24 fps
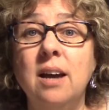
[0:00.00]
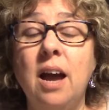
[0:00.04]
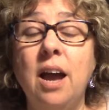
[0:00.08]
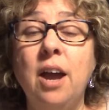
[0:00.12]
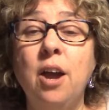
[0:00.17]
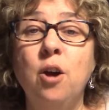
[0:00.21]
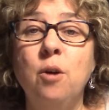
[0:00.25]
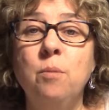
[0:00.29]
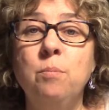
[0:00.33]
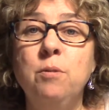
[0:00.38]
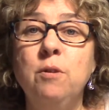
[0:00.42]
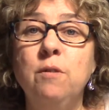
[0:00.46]
I
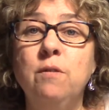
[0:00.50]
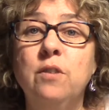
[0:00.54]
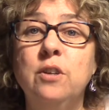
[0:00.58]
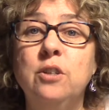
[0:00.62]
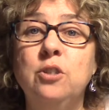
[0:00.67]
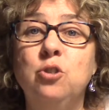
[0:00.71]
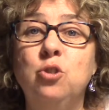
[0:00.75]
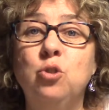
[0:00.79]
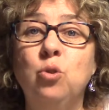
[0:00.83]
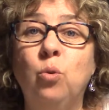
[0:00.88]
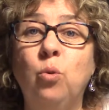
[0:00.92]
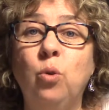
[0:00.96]
hope you've
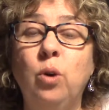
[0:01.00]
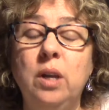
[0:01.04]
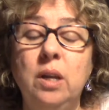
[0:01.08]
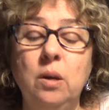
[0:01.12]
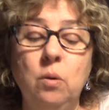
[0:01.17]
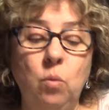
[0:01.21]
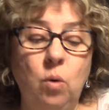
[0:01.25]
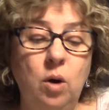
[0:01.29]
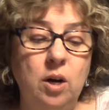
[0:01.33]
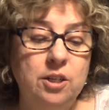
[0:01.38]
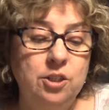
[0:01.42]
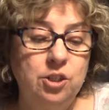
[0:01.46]
enjoyed
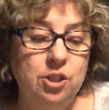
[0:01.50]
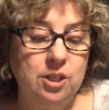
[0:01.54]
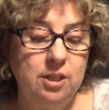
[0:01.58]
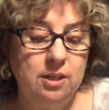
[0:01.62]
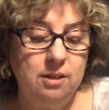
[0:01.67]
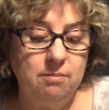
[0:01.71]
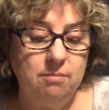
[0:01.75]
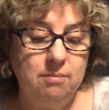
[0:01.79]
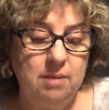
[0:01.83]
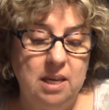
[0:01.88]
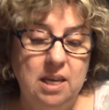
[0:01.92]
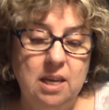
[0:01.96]

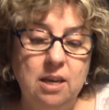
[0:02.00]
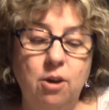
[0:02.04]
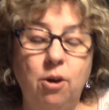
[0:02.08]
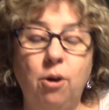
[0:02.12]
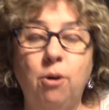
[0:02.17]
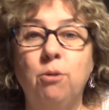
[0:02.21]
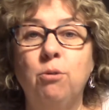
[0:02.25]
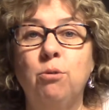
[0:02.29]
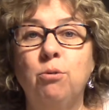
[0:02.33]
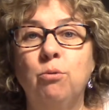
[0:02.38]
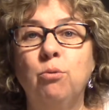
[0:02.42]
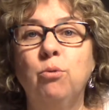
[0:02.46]
watching me
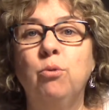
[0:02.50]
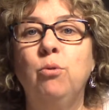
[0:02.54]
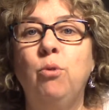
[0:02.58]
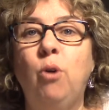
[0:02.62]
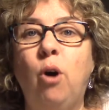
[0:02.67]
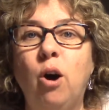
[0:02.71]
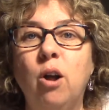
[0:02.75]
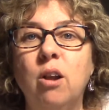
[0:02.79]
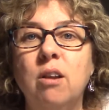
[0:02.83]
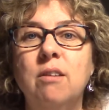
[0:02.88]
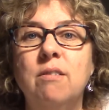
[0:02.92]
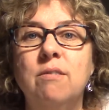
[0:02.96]
go through
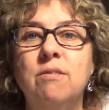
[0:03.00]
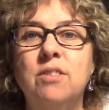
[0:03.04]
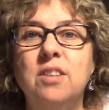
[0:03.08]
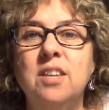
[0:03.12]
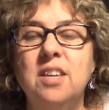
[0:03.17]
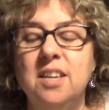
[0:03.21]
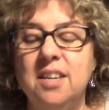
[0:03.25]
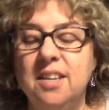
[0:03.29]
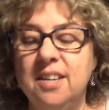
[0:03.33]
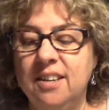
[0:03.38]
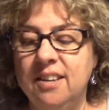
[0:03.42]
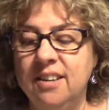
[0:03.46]
all of
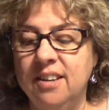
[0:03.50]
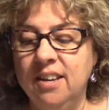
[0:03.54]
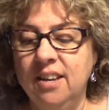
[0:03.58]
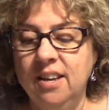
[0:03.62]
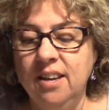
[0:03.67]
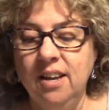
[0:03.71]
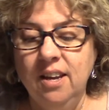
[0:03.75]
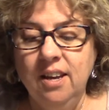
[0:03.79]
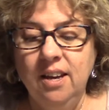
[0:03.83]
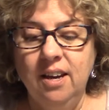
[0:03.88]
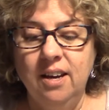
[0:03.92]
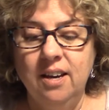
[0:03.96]
the
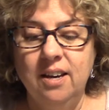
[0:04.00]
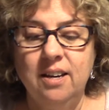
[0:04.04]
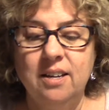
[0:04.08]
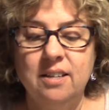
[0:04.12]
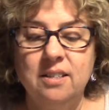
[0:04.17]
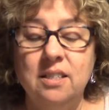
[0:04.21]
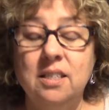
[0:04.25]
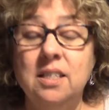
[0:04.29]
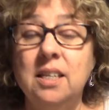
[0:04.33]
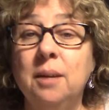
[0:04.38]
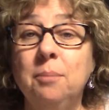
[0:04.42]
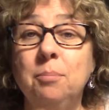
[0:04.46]

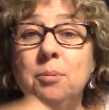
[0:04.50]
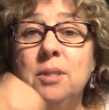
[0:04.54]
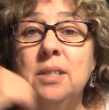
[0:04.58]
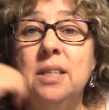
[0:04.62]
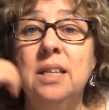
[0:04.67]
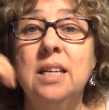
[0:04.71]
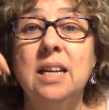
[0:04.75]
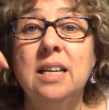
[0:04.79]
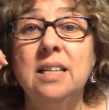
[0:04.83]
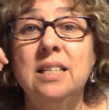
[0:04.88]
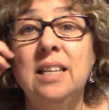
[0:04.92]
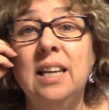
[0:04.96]
steps
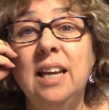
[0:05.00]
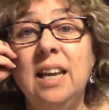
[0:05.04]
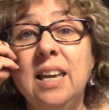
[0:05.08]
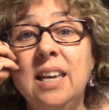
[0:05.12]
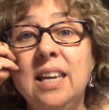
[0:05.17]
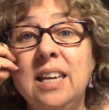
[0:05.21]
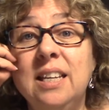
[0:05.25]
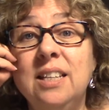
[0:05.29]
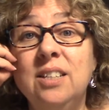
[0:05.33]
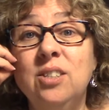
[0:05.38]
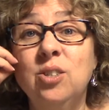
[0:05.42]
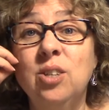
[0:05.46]
that I
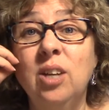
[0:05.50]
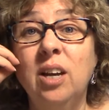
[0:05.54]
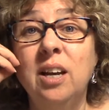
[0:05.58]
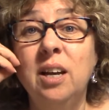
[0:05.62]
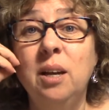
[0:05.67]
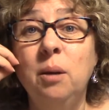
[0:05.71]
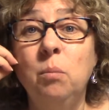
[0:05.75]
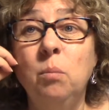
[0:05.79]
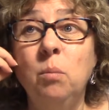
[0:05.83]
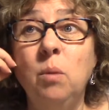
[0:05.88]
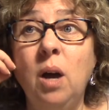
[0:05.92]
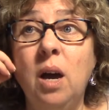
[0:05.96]
take each
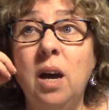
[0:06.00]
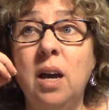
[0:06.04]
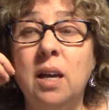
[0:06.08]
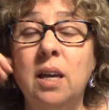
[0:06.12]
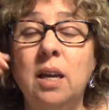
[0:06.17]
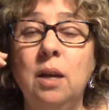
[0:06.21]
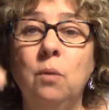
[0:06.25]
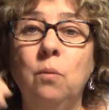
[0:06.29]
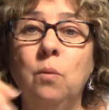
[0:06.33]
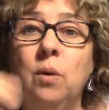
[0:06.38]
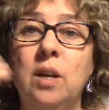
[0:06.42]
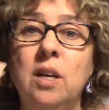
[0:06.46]
time I
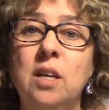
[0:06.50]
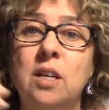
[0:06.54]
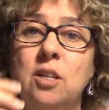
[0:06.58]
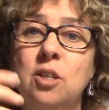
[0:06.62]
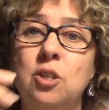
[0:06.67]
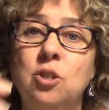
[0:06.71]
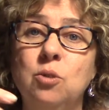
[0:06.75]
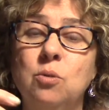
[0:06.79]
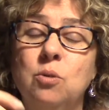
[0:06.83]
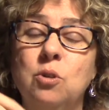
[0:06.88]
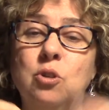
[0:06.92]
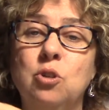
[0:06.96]
get ready to
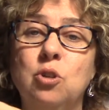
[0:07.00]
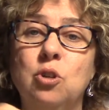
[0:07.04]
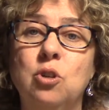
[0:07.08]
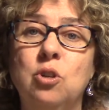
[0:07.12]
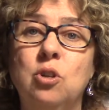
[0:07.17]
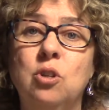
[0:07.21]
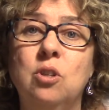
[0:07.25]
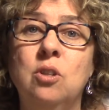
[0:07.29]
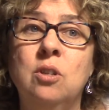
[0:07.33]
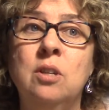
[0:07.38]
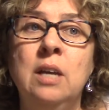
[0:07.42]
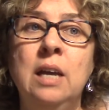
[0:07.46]
do a
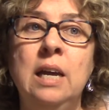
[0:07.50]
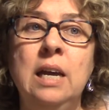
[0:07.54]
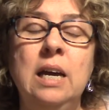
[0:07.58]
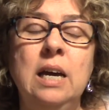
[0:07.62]
journal.